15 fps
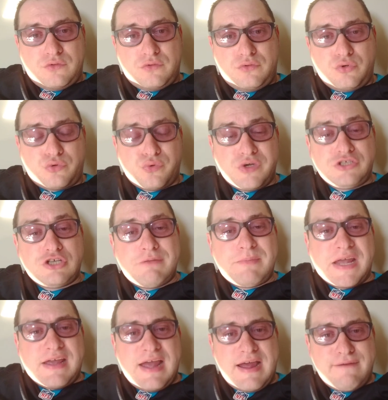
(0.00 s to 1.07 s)
to Christian
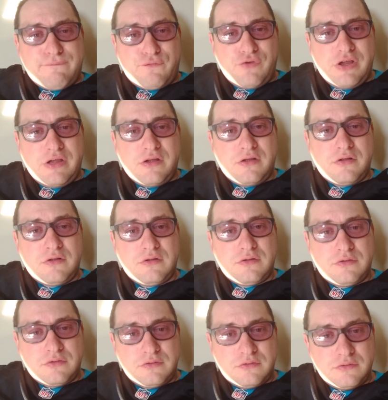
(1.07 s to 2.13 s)
McCaffrey,
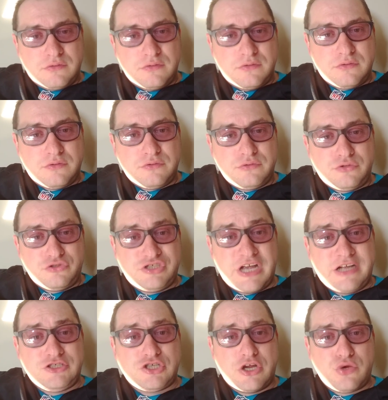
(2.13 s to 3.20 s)
to
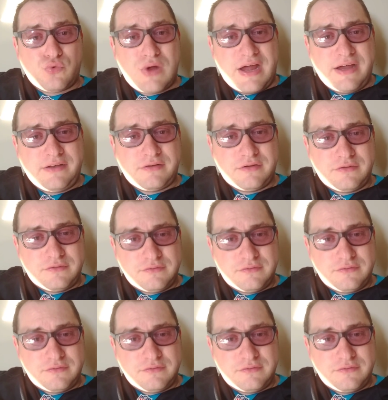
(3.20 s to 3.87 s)
JJ Wright.